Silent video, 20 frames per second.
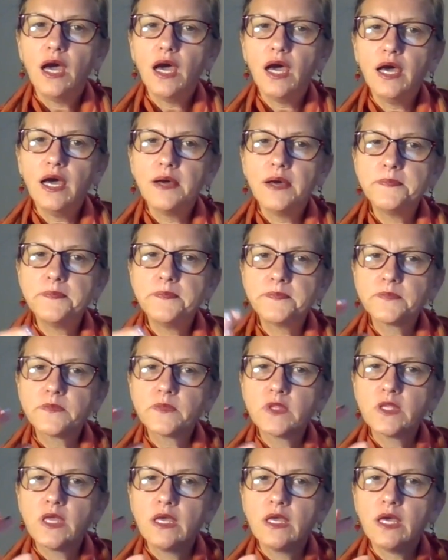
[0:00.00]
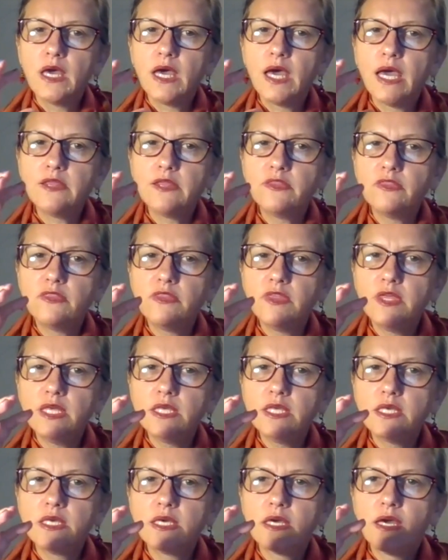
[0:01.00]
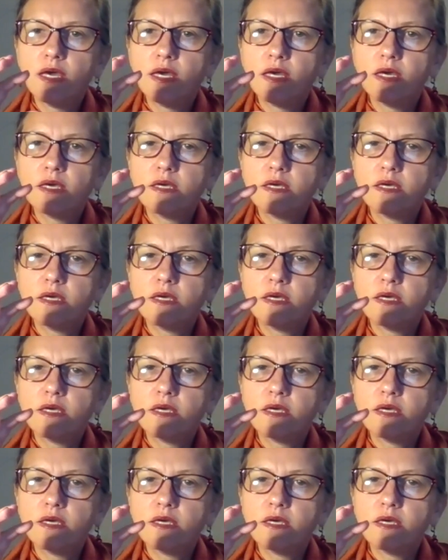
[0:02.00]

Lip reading: I think